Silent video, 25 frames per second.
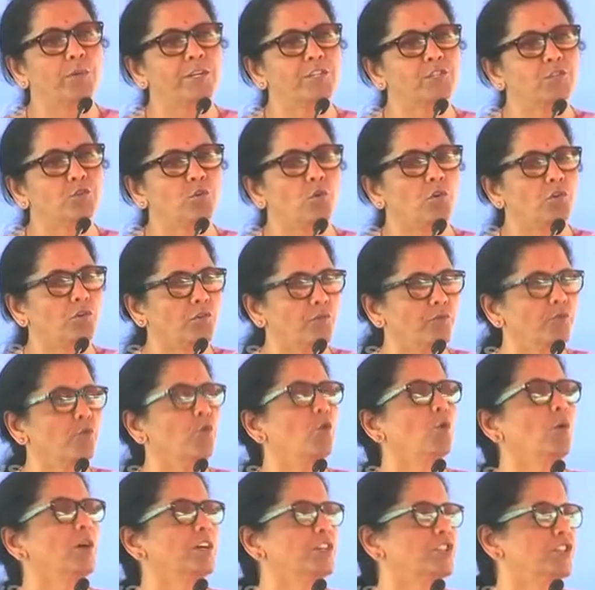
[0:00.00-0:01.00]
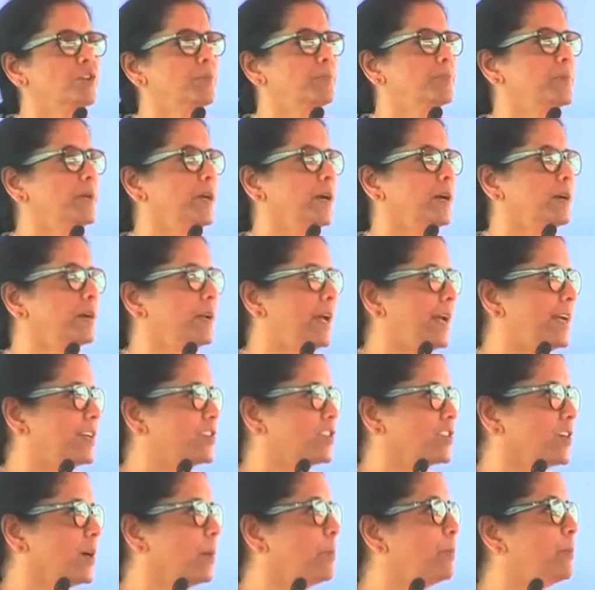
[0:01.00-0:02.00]
always thought of Goa Shipyard
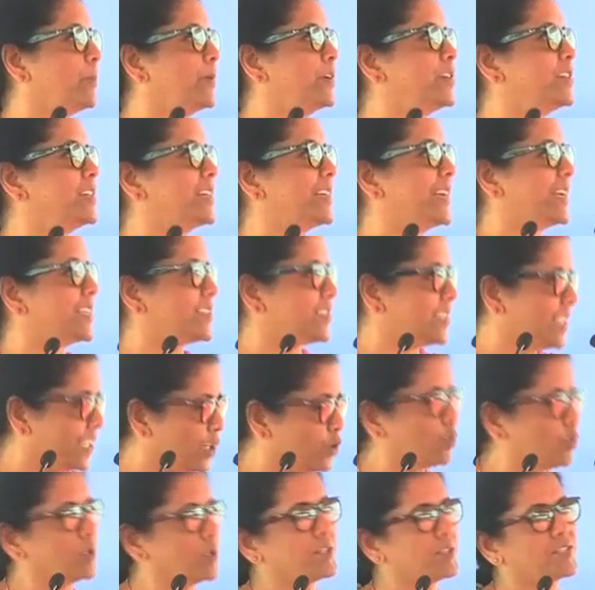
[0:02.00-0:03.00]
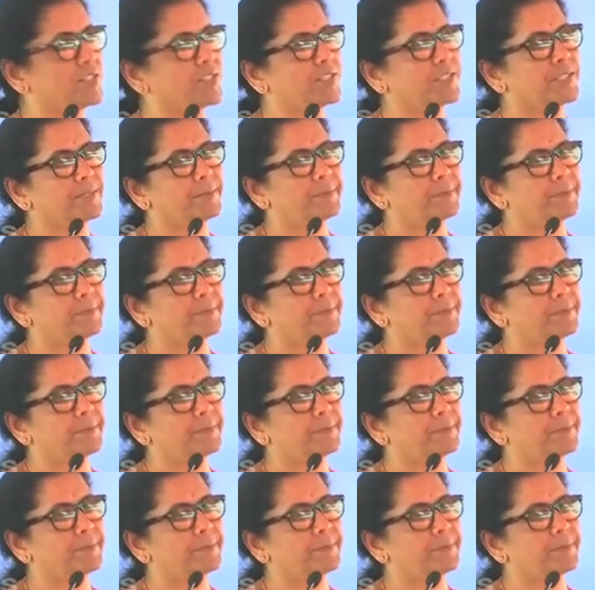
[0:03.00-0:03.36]
as competing as equals.